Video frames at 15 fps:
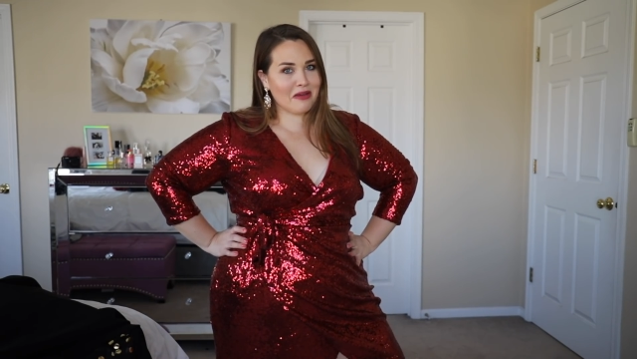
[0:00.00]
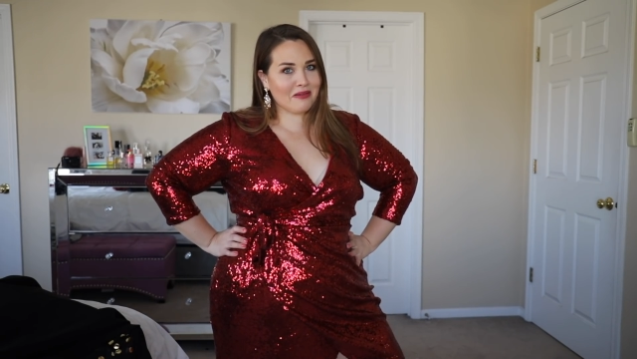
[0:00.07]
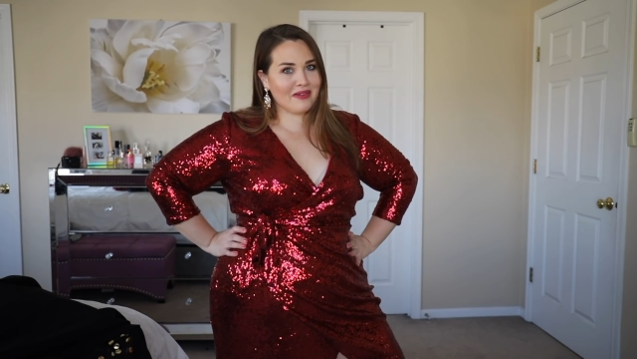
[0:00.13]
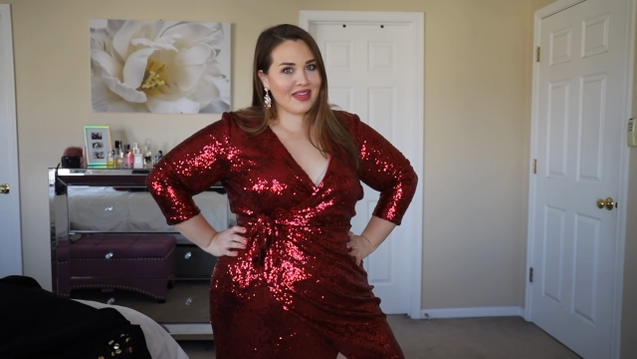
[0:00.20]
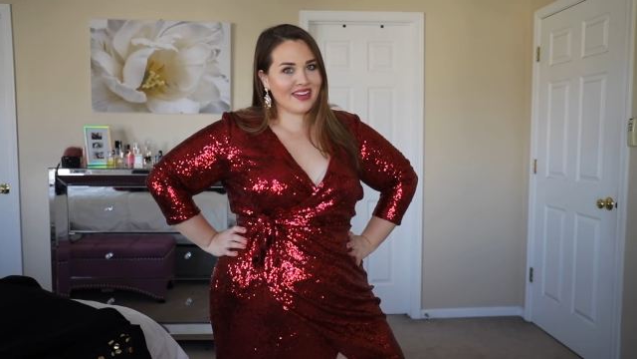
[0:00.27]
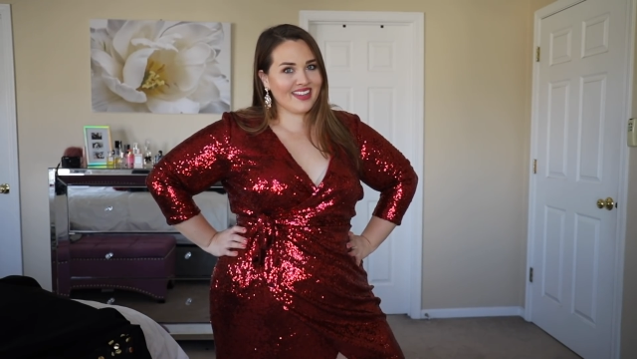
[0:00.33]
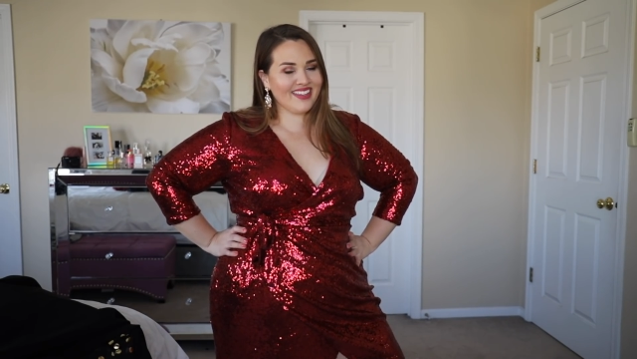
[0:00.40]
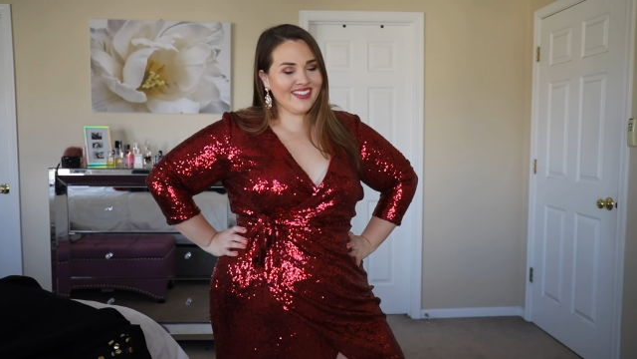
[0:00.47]

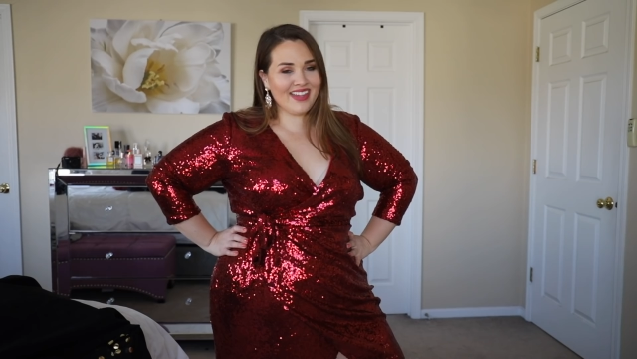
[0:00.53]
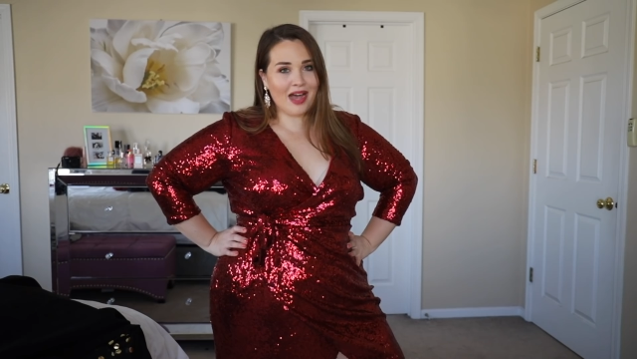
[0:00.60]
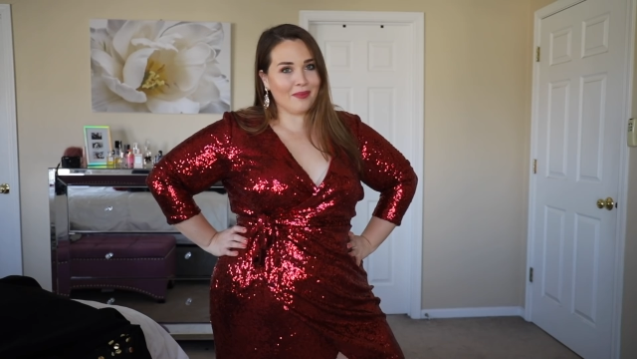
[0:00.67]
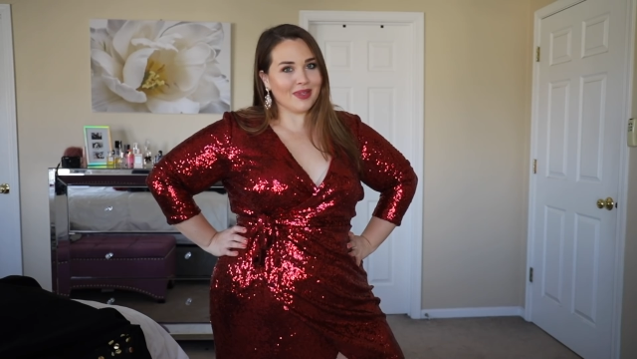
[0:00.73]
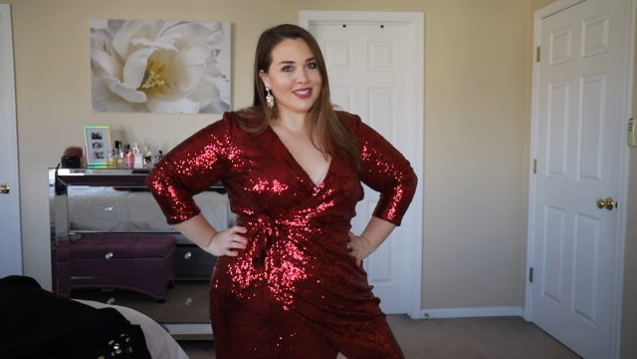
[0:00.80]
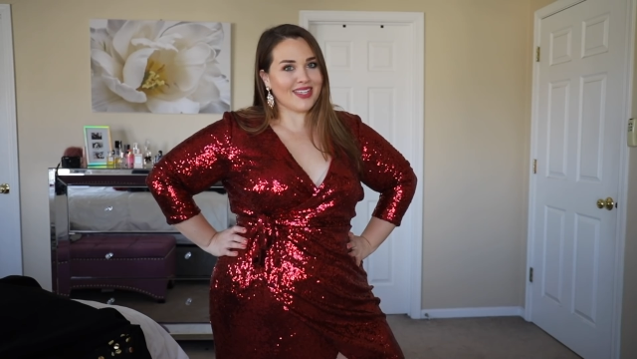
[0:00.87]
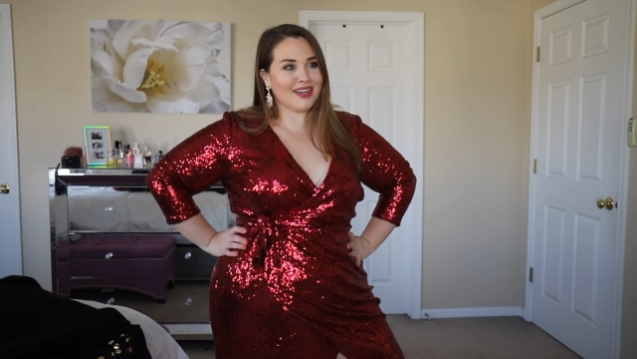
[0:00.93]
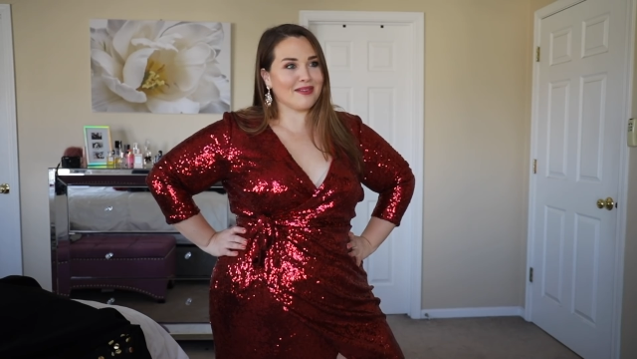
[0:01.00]
already.
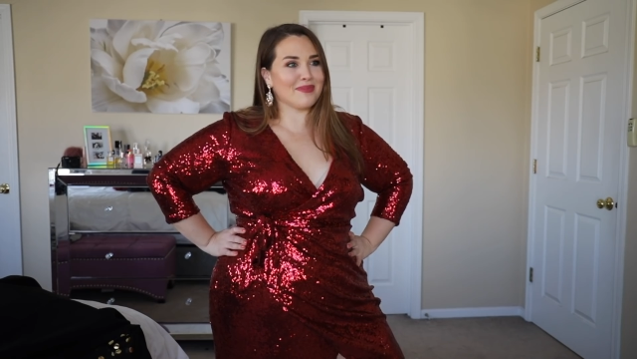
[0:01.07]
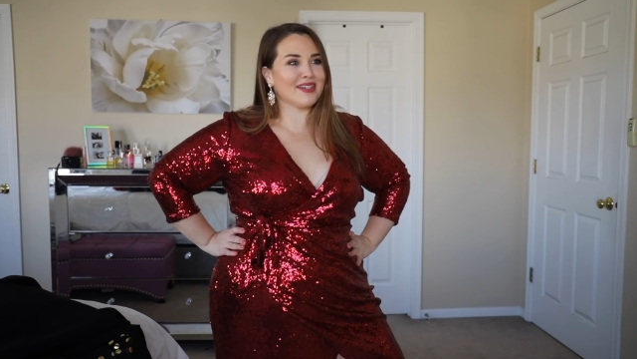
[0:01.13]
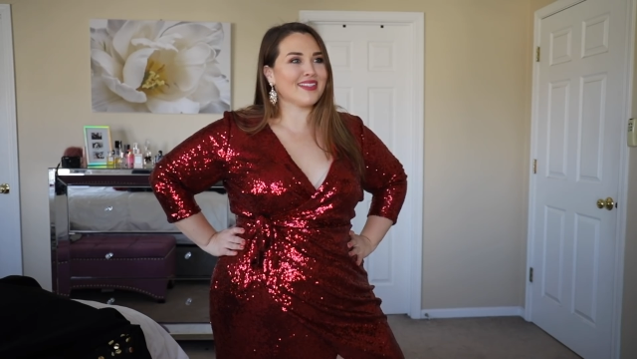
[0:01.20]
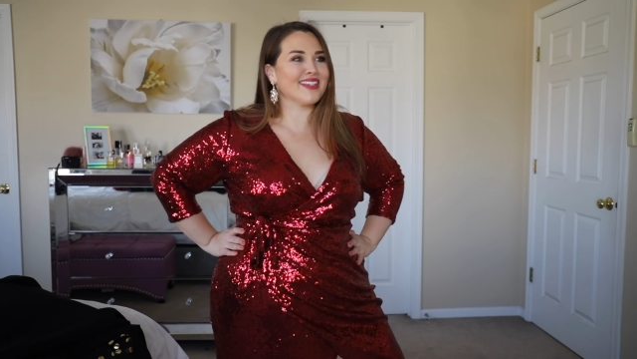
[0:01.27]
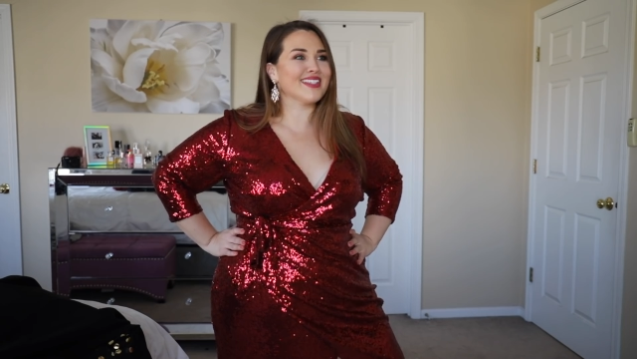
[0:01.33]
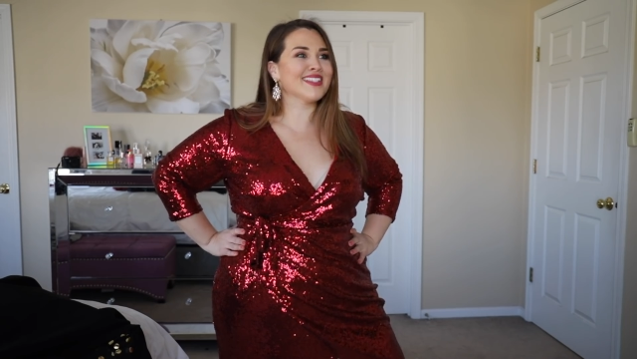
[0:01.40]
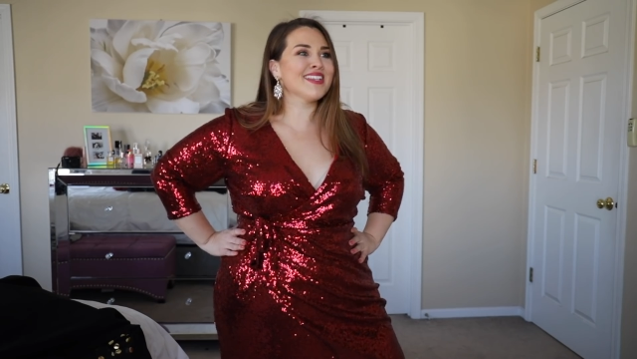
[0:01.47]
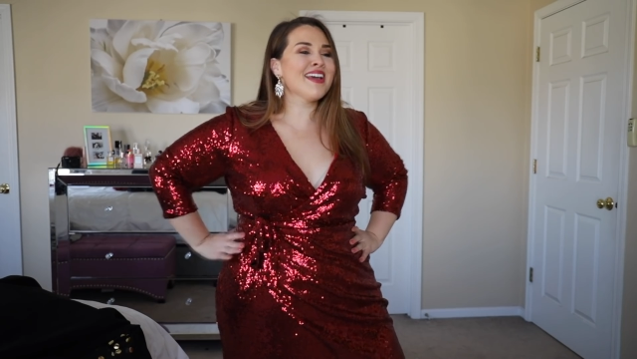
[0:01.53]
I'm excited about
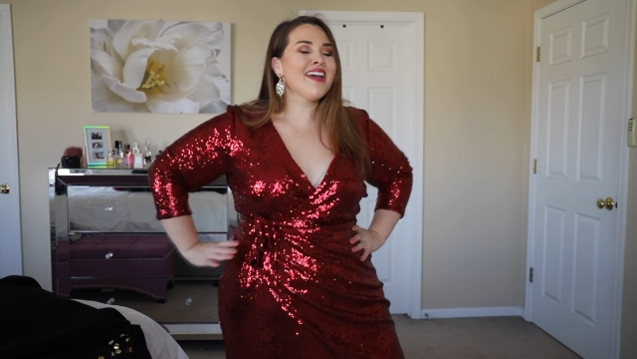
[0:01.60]
this.